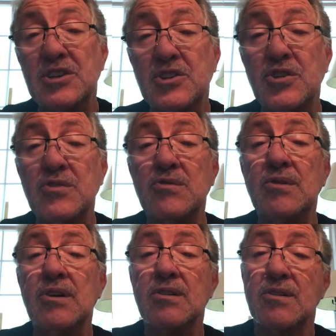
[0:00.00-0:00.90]
two
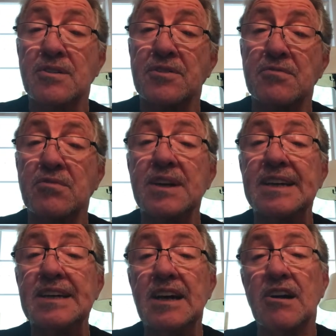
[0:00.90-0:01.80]
or
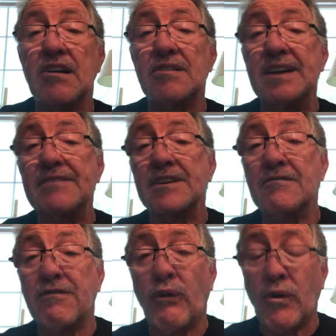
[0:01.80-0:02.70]
three or even
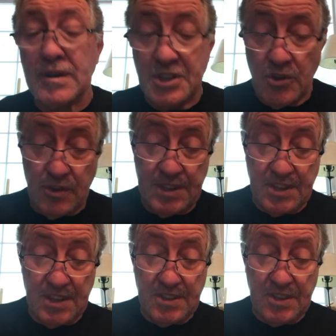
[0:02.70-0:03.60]
four
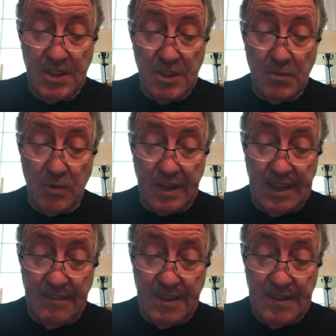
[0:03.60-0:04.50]
choices, were
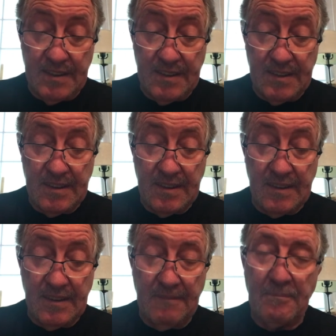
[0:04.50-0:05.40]
given.
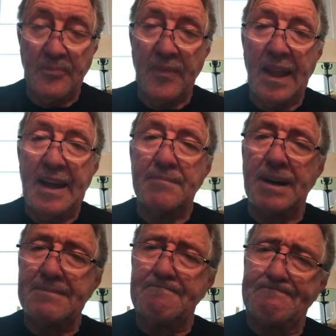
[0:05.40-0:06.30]

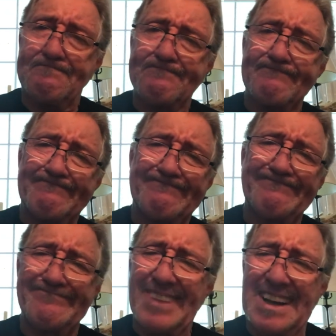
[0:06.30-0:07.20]
But
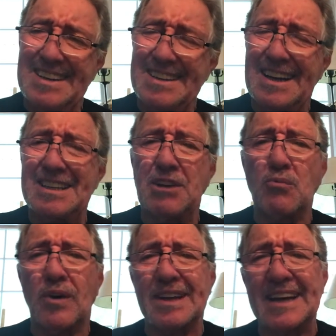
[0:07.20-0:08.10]
I
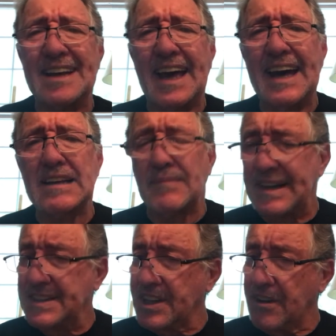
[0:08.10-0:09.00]
didn't want to get ahead of
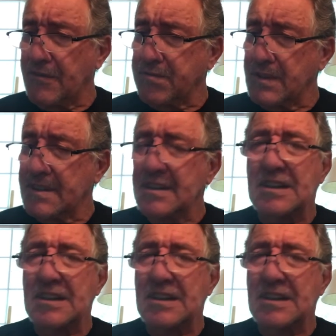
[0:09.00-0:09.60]
myself with